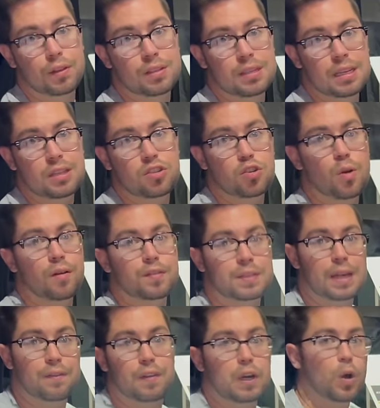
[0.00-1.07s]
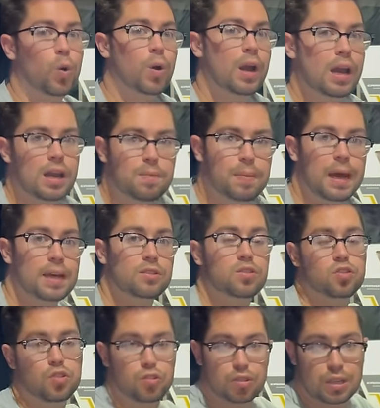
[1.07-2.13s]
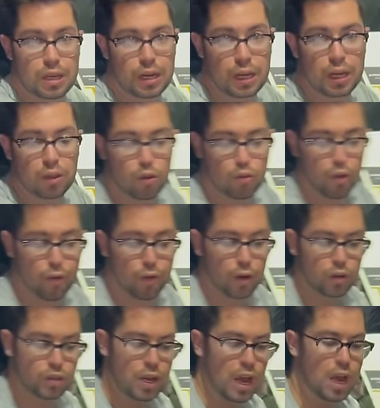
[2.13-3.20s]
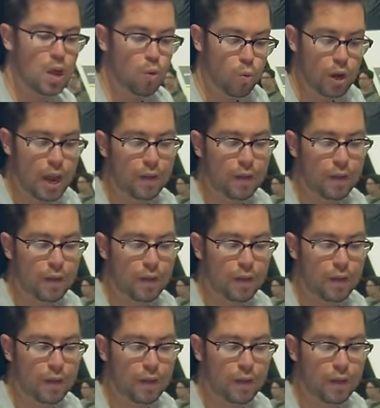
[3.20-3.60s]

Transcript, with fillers: the seats, you have seven or eight passenger seating in the Traverse. We